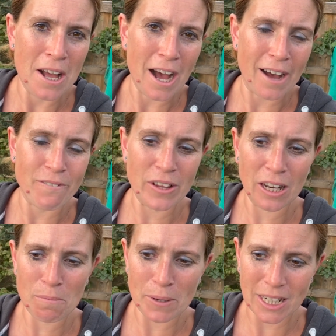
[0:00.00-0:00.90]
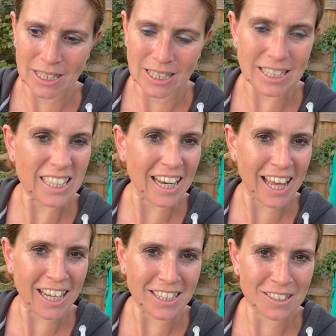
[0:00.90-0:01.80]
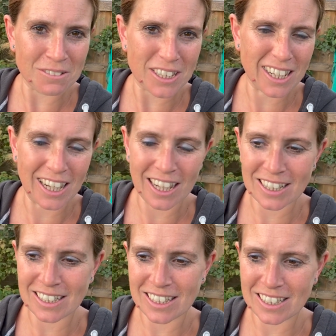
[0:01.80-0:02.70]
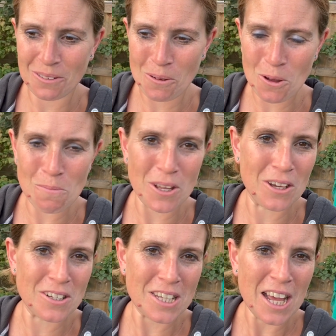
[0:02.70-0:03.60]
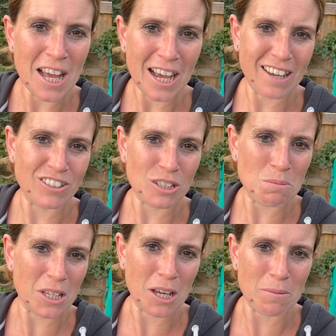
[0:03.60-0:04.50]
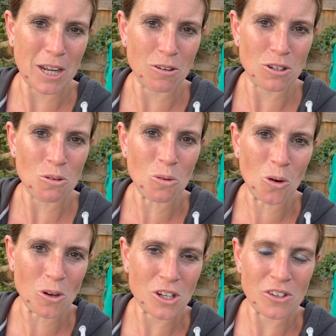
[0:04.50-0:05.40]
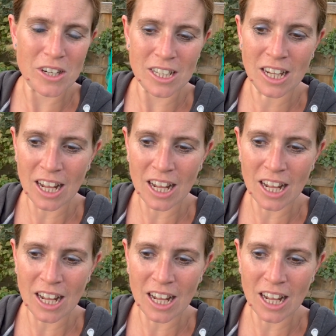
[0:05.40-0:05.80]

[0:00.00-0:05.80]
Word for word: I feel a bit disconnected with the garden as it were because I've just been coming out watering